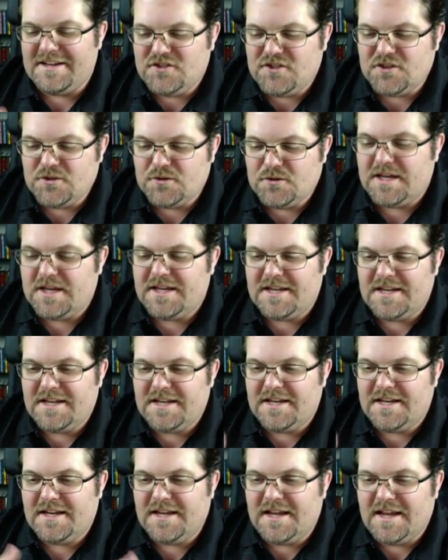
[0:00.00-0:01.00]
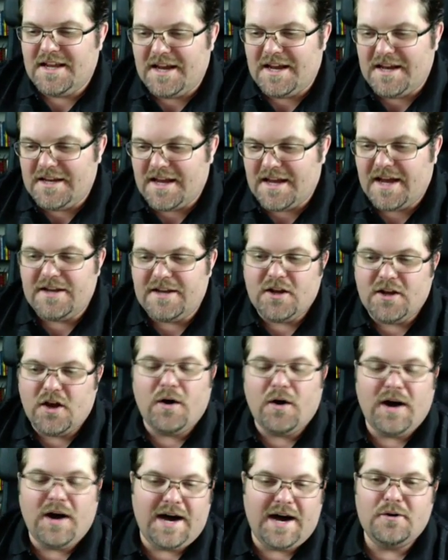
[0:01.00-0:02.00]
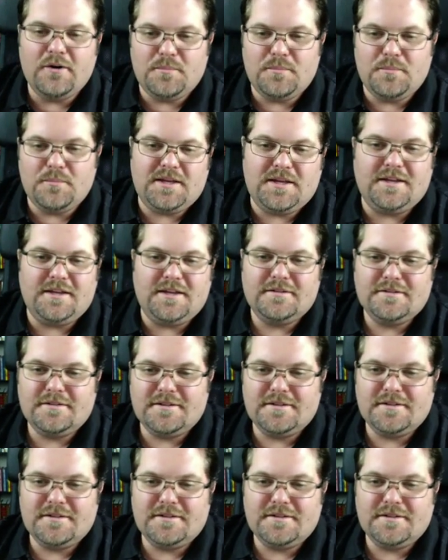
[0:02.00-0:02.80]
do it, and I know how to be,